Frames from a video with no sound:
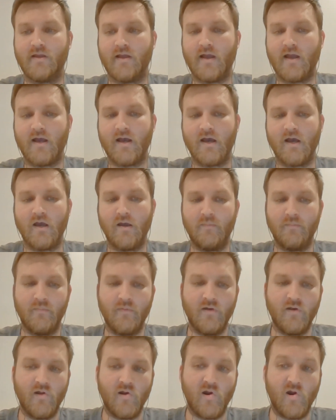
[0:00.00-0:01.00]

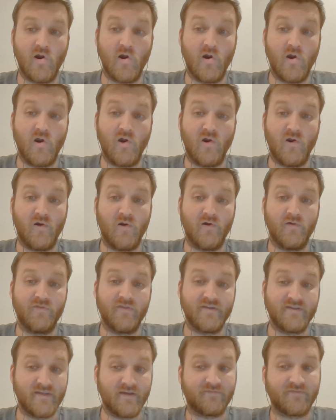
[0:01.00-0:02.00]

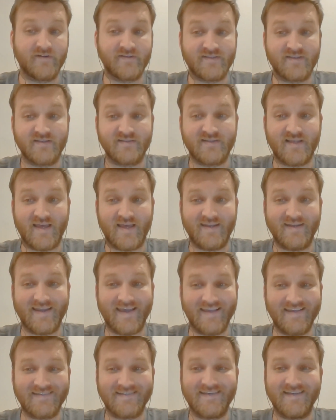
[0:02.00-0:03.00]
The difference is that
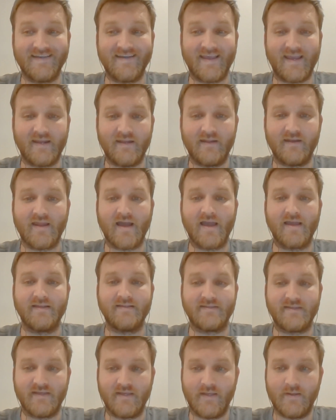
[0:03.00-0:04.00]
1989
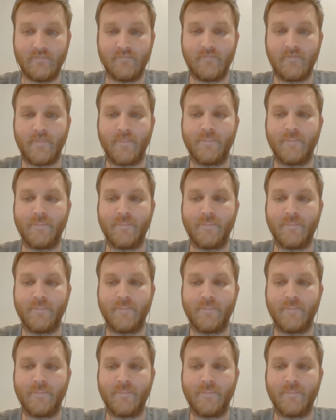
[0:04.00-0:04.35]
team